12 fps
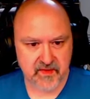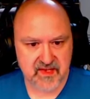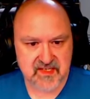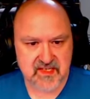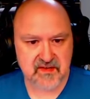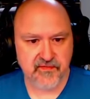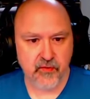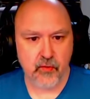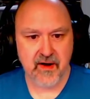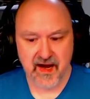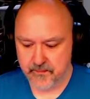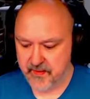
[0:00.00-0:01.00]
This is a
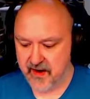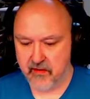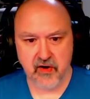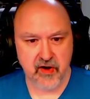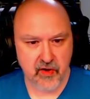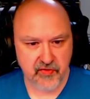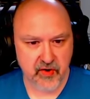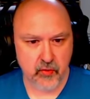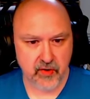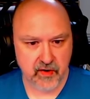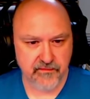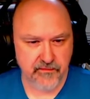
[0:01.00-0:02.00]
four eight pair, and I know the
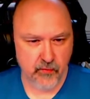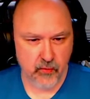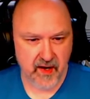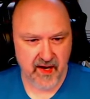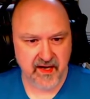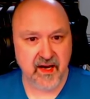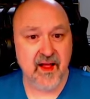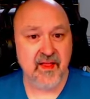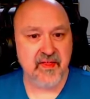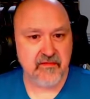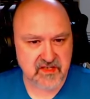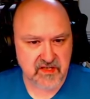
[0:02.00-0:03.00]
order four eight.
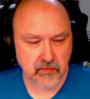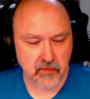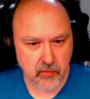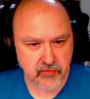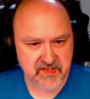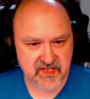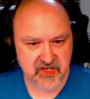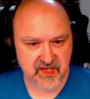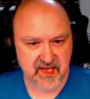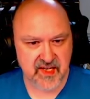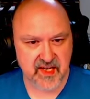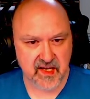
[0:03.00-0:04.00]
There is a low
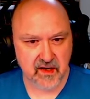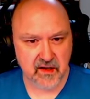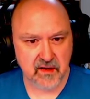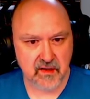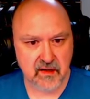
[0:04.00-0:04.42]
digit here.